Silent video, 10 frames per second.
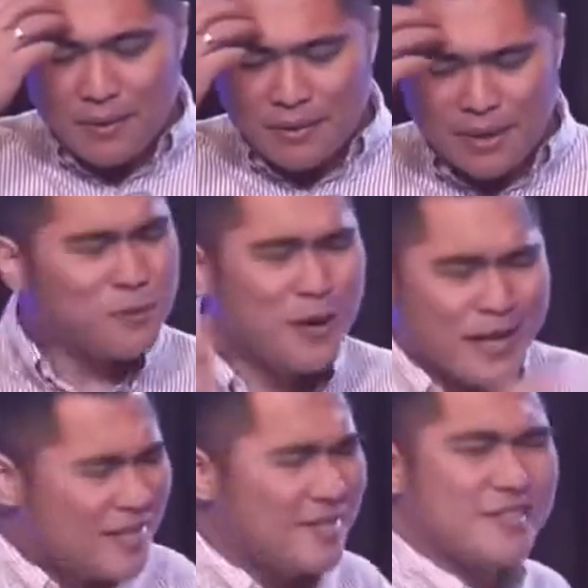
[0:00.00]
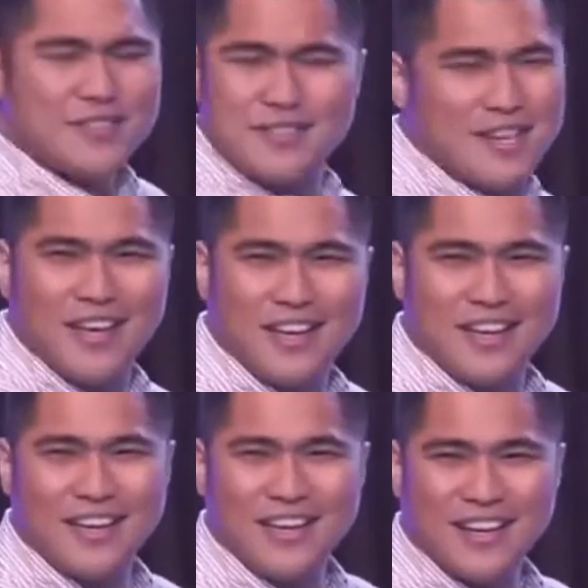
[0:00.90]
the Red
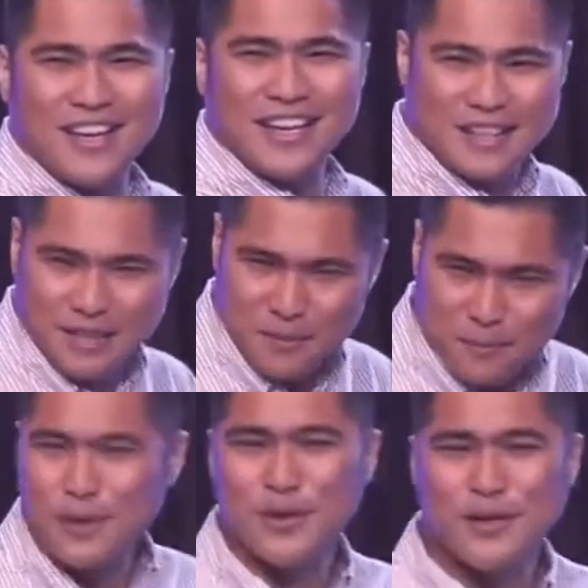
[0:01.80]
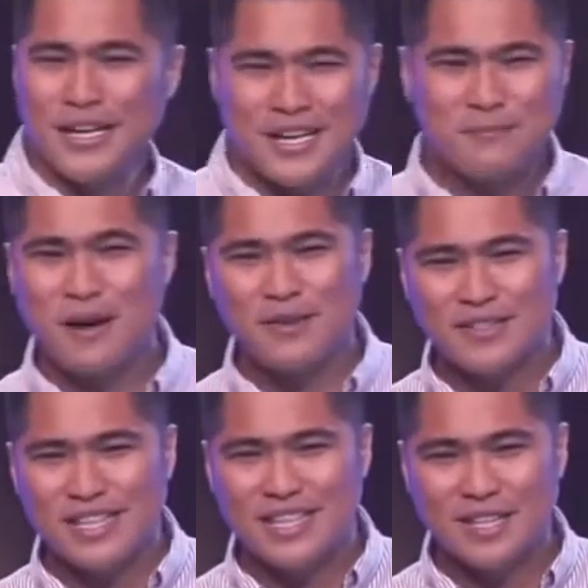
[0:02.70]
Sea the burning
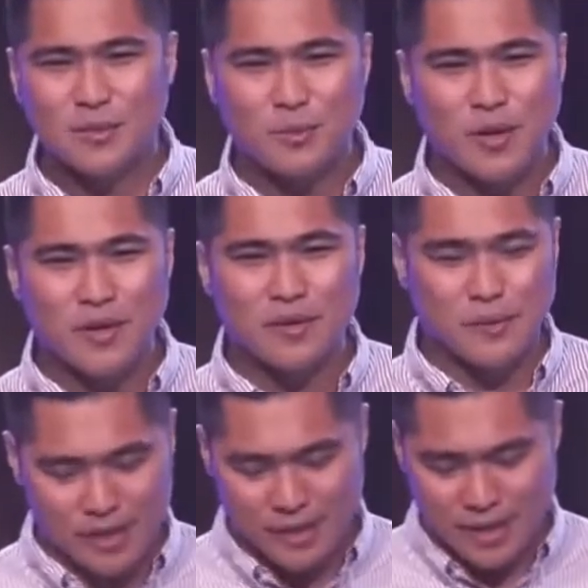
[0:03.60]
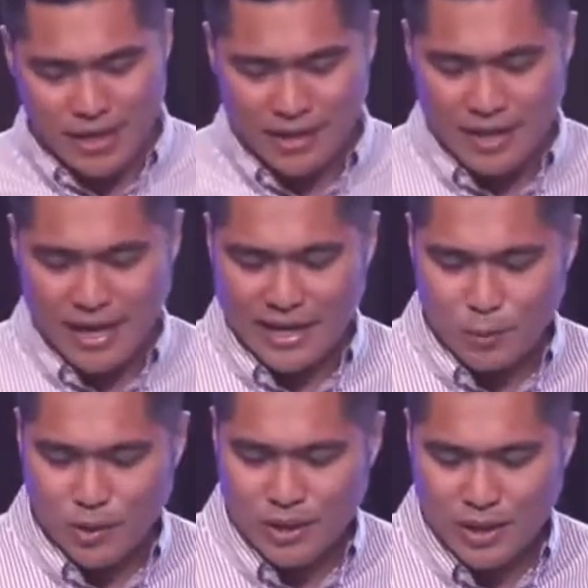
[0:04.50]
mountain that we, we are in, and
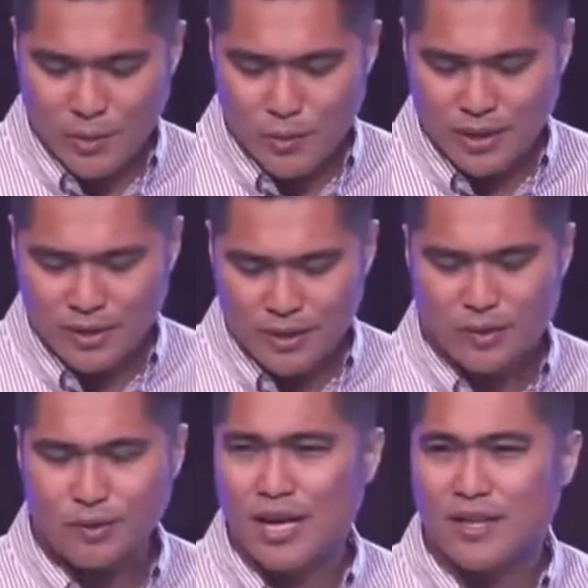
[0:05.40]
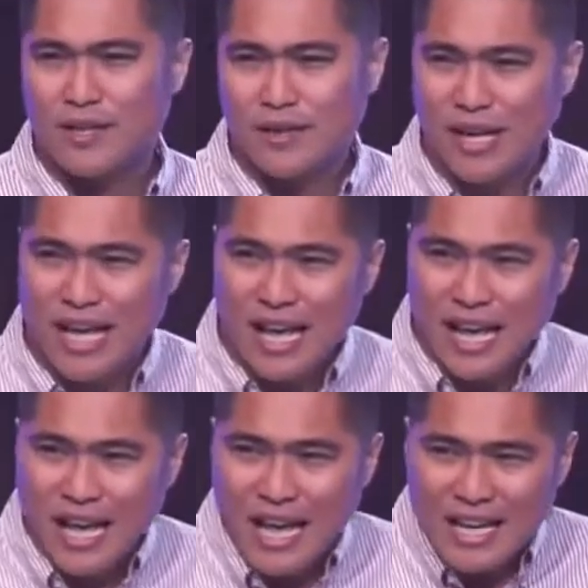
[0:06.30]
we're going to read this together
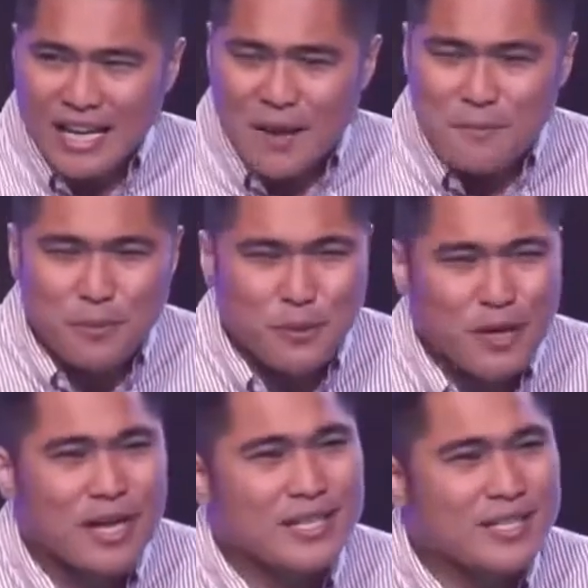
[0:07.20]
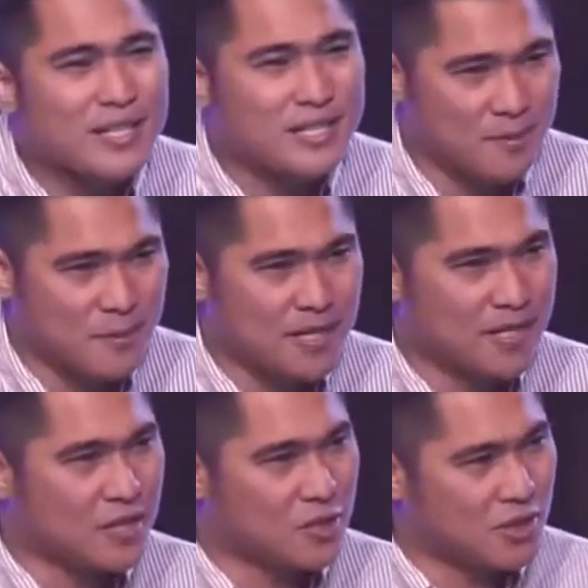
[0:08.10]
and embrace this
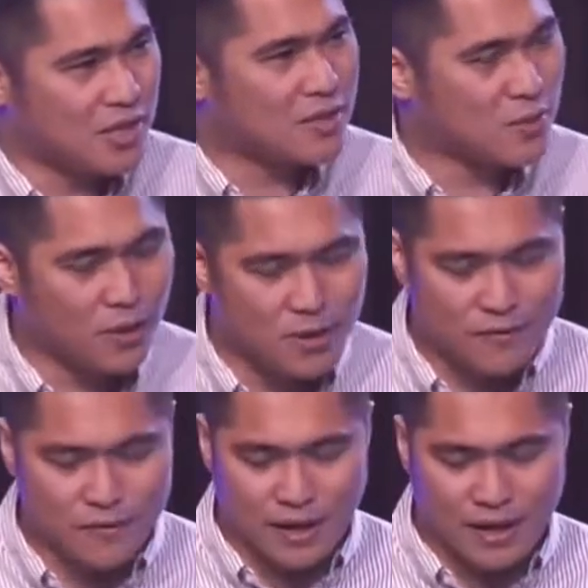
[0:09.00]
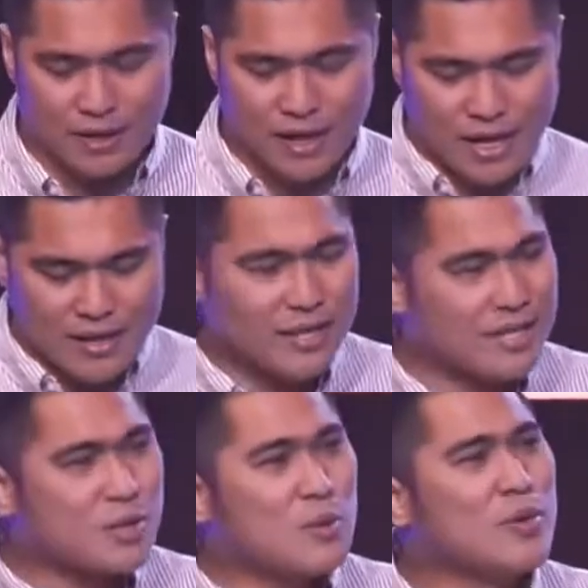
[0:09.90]
message, this call of God,
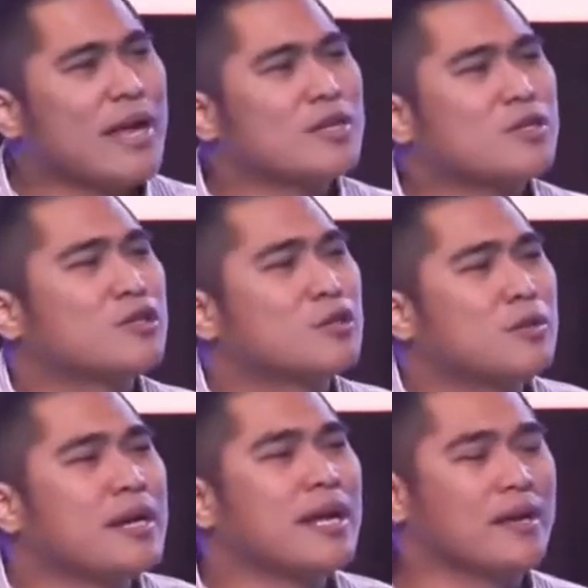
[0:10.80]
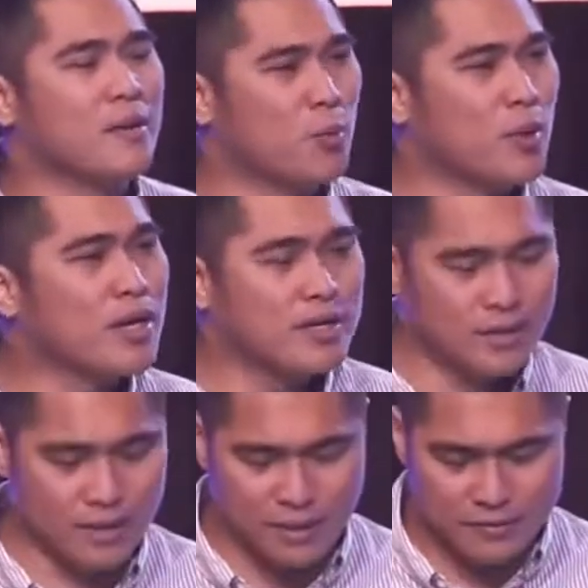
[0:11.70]
this reassuring
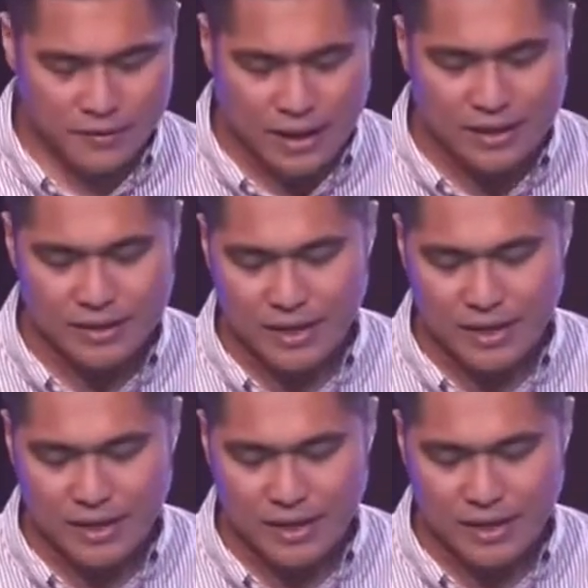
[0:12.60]
word of God.